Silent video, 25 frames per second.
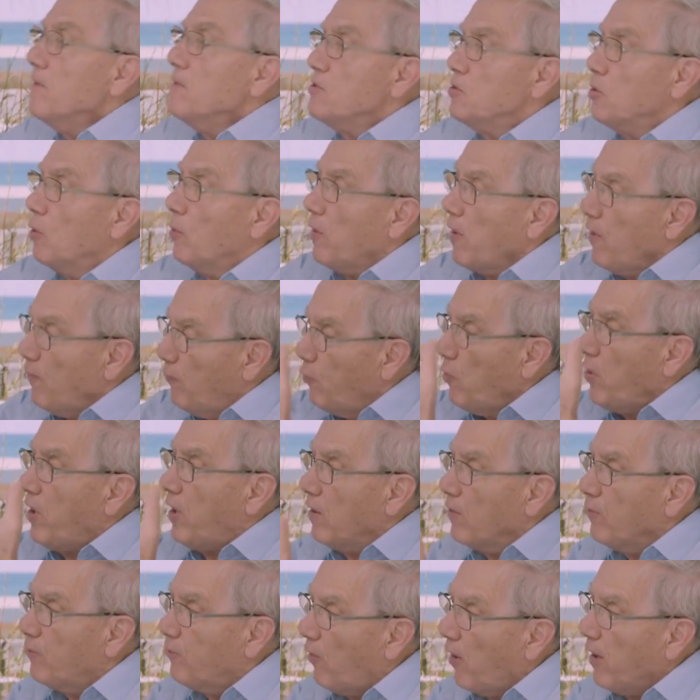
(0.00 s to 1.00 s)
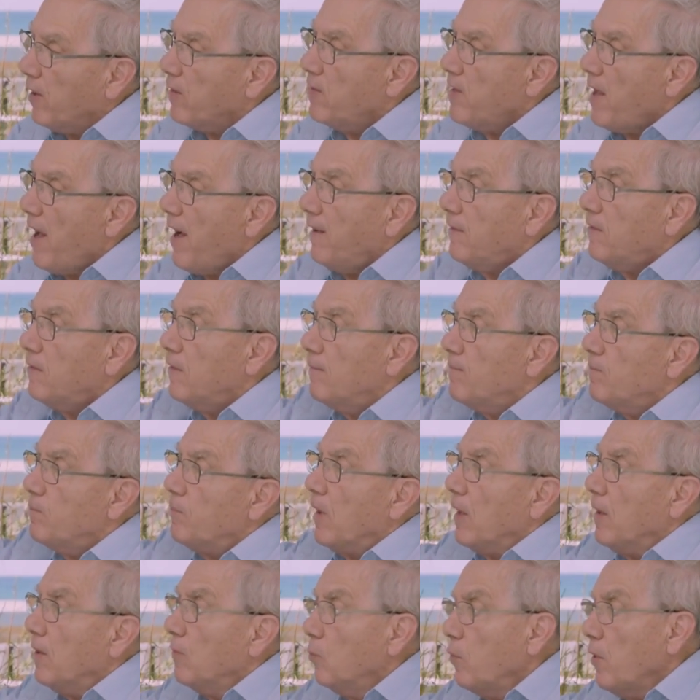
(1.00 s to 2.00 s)
So if we can find that,
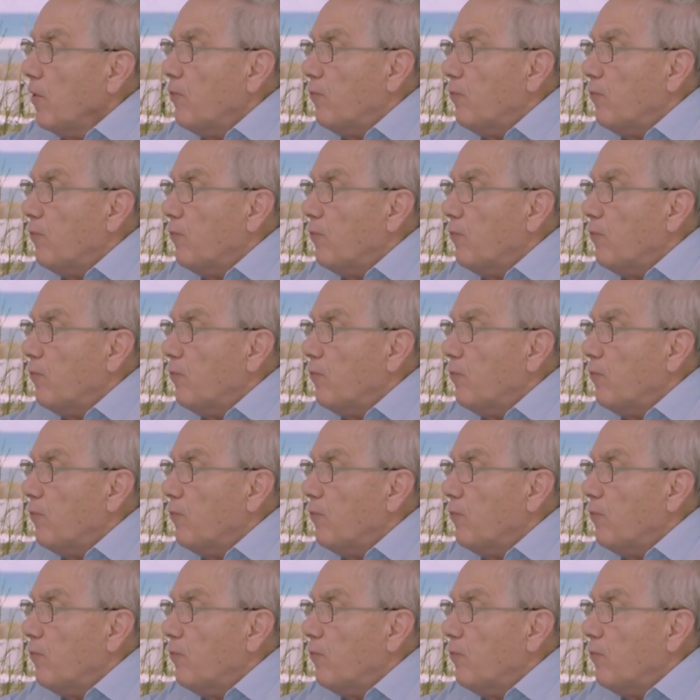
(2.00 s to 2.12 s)
we